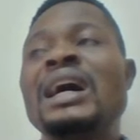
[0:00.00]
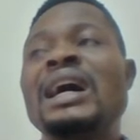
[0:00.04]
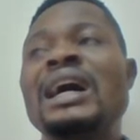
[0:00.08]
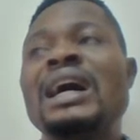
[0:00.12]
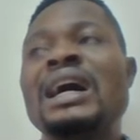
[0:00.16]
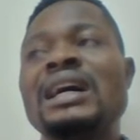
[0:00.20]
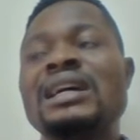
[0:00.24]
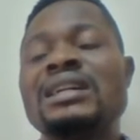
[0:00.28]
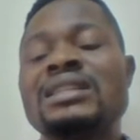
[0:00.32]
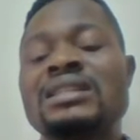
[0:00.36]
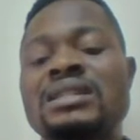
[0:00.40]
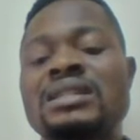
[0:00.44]

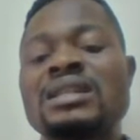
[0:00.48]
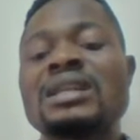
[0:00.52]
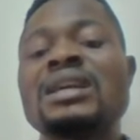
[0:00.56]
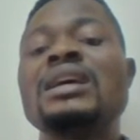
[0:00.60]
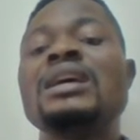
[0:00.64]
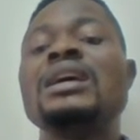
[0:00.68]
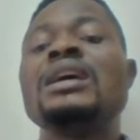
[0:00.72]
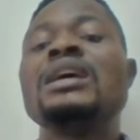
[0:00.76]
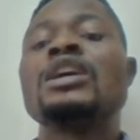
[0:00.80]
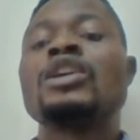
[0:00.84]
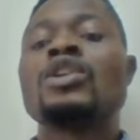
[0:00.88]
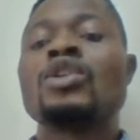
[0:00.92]

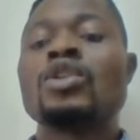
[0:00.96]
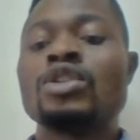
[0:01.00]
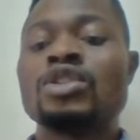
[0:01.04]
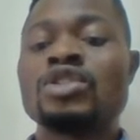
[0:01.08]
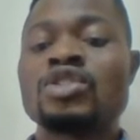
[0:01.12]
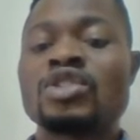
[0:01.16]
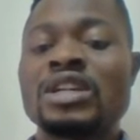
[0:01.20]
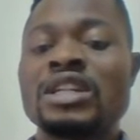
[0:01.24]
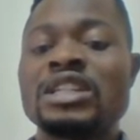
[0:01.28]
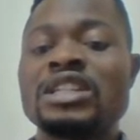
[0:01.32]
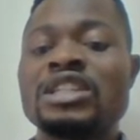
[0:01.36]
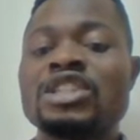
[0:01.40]
at a
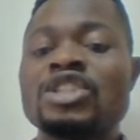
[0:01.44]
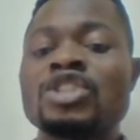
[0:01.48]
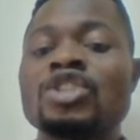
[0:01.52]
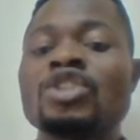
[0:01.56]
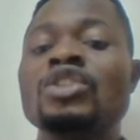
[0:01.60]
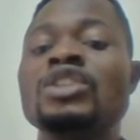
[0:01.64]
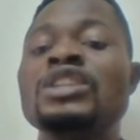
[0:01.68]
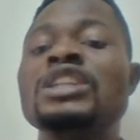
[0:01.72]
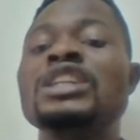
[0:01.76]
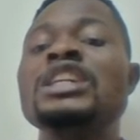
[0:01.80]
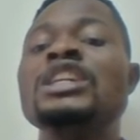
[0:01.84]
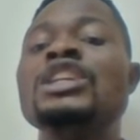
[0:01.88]

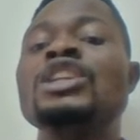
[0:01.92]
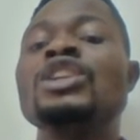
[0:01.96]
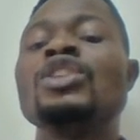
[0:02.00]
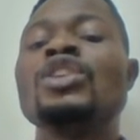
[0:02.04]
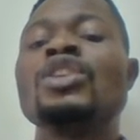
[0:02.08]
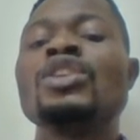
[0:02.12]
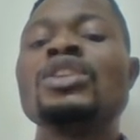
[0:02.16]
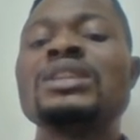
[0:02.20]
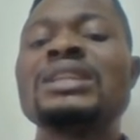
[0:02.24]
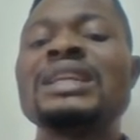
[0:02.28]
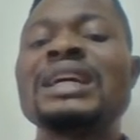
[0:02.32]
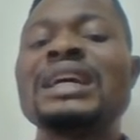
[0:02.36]
contradiction in
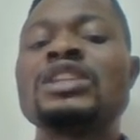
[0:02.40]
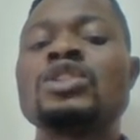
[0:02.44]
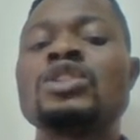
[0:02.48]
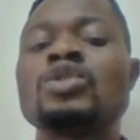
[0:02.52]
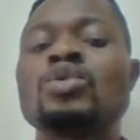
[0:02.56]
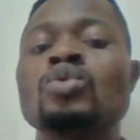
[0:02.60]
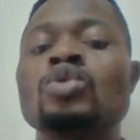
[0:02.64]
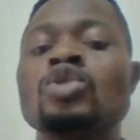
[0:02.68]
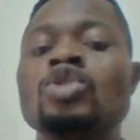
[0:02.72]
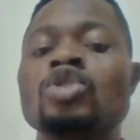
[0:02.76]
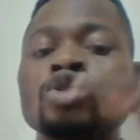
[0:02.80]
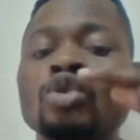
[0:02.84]
order
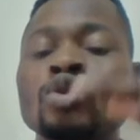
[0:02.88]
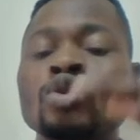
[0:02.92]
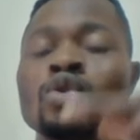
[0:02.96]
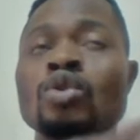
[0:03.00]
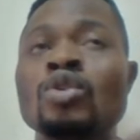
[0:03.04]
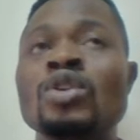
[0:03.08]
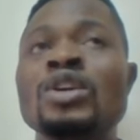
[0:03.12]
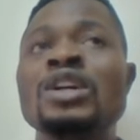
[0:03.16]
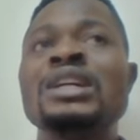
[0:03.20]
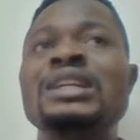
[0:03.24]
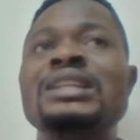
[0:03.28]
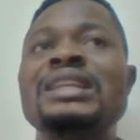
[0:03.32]
to
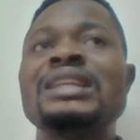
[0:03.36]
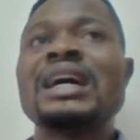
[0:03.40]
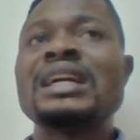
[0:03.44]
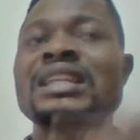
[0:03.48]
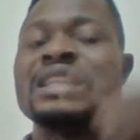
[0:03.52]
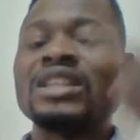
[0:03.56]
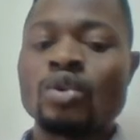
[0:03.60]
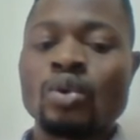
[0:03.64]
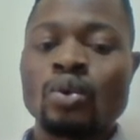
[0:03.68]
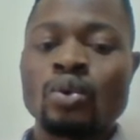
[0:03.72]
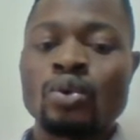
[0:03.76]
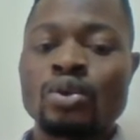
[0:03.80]
show that
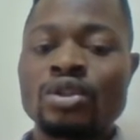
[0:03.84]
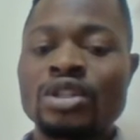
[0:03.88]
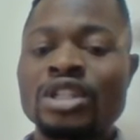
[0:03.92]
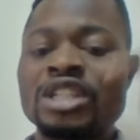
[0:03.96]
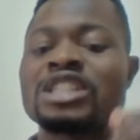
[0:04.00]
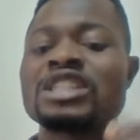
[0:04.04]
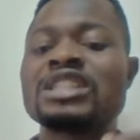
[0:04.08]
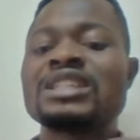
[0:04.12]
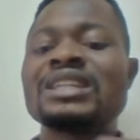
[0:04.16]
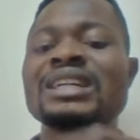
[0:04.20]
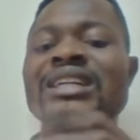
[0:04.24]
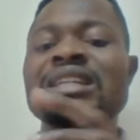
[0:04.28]
the
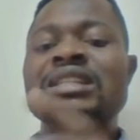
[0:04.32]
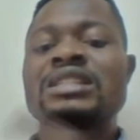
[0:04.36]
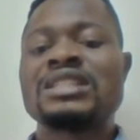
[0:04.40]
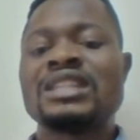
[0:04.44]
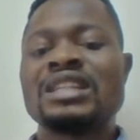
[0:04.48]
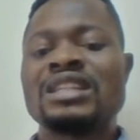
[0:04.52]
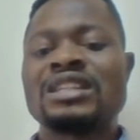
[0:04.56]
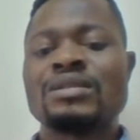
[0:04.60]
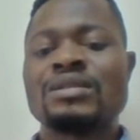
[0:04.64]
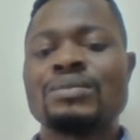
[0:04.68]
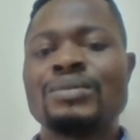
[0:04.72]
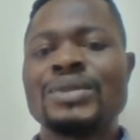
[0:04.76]
original
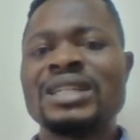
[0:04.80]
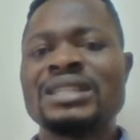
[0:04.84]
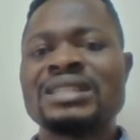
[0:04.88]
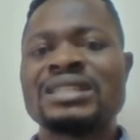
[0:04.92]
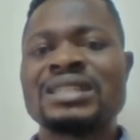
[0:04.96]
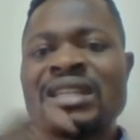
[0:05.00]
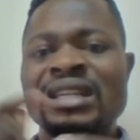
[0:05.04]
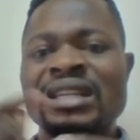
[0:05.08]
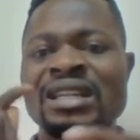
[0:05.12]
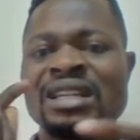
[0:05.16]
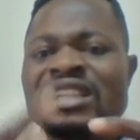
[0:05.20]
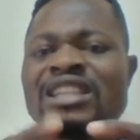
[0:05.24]

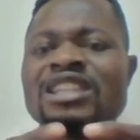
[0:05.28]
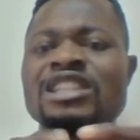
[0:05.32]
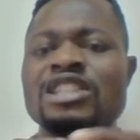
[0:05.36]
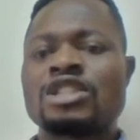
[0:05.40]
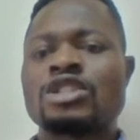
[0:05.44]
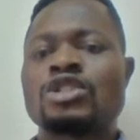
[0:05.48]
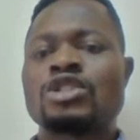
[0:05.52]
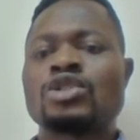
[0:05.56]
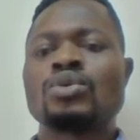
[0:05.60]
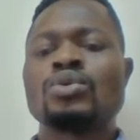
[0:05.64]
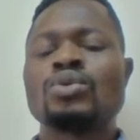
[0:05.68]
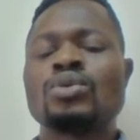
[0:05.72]
statement is
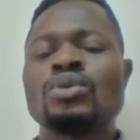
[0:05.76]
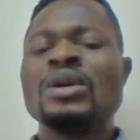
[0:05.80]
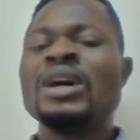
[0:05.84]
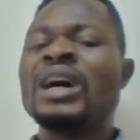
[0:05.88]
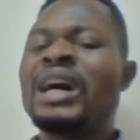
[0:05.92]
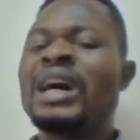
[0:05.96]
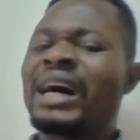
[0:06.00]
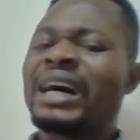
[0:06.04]
true.